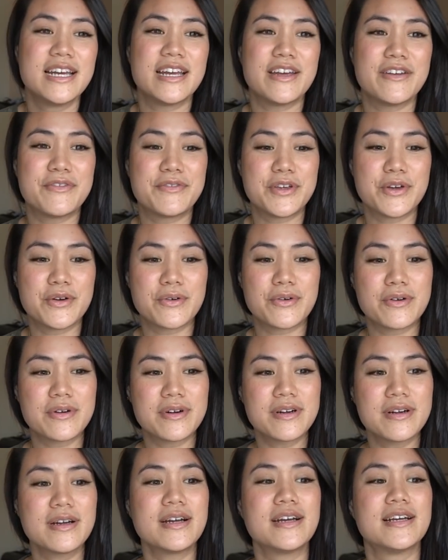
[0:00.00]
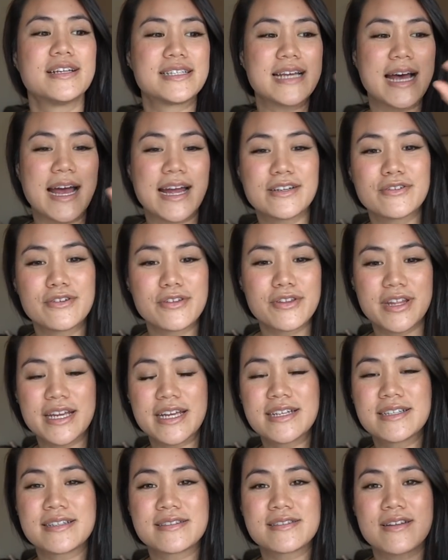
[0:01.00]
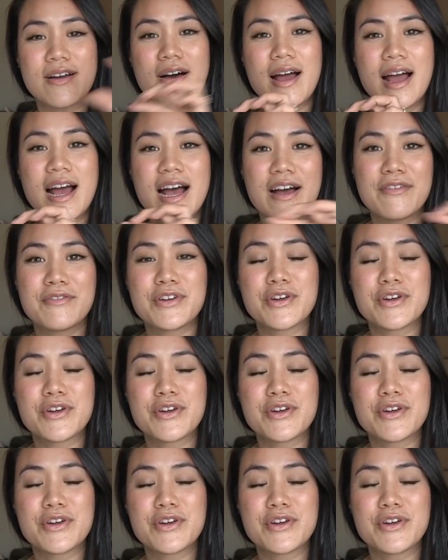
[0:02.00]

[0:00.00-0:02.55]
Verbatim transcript: If your title thing does not have